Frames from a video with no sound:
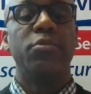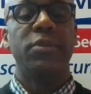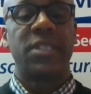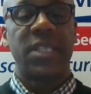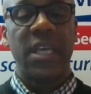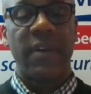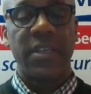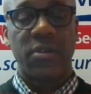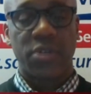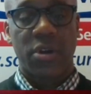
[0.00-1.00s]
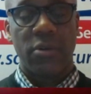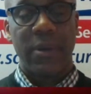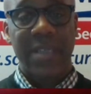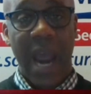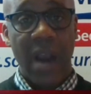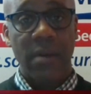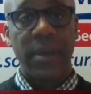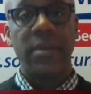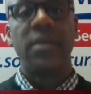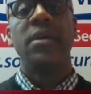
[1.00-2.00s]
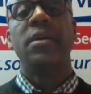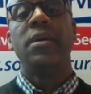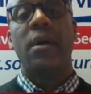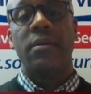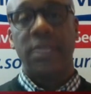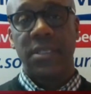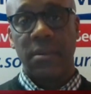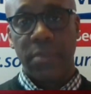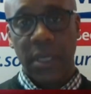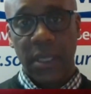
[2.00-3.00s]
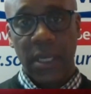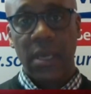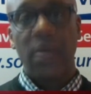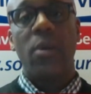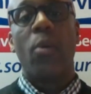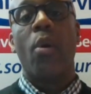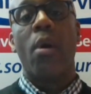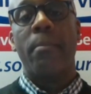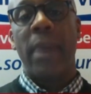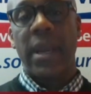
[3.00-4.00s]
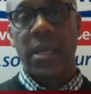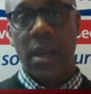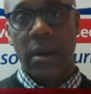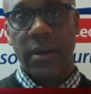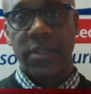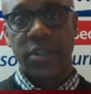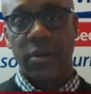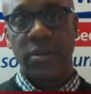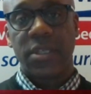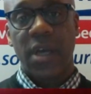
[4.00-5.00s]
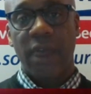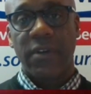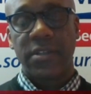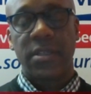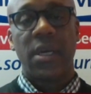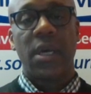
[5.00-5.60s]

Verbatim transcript: receive a Social Security retirement or disability or a Medicare insurance coverage.